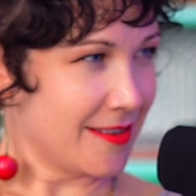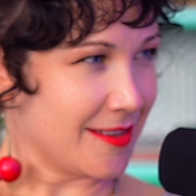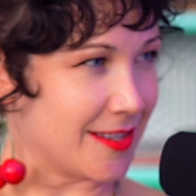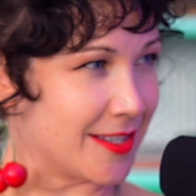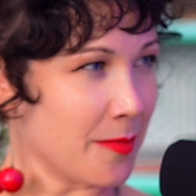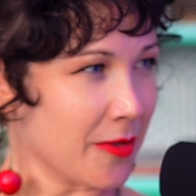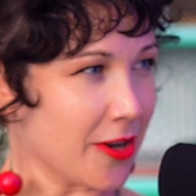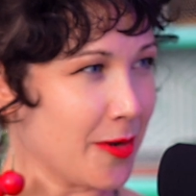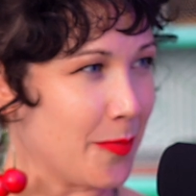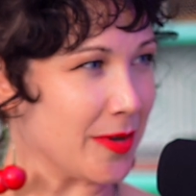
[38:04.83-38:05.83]

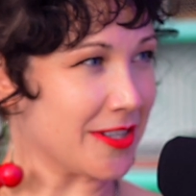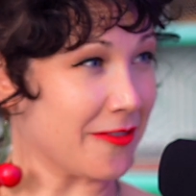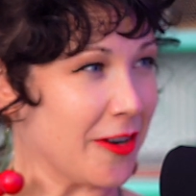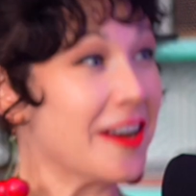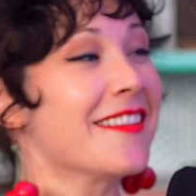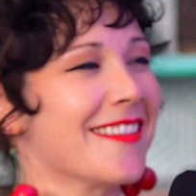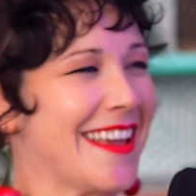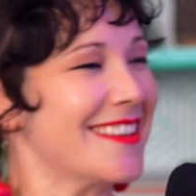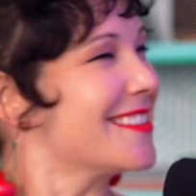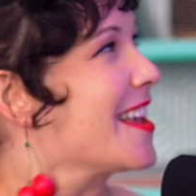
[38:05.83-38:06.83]
similar but different.
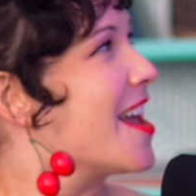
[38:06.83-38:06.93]
Thanks.